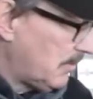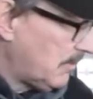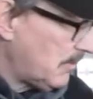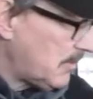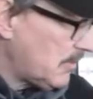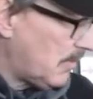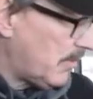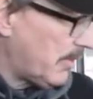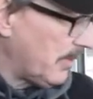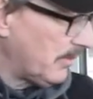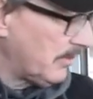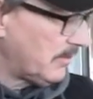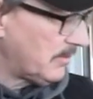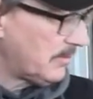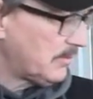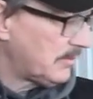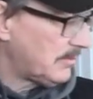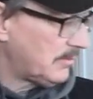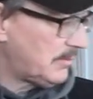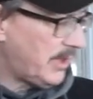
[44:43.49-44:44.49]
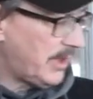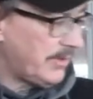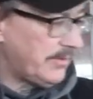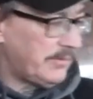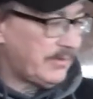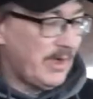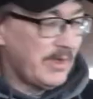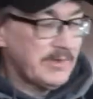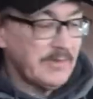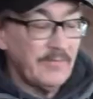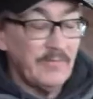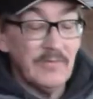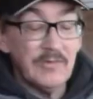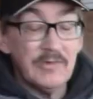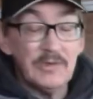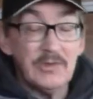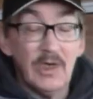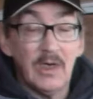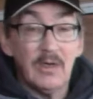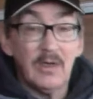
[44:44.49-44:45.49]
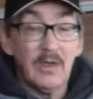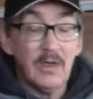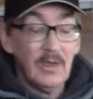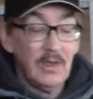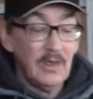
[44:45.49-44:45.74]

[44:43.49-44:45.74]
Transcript: sort of, but the rest of it was junk.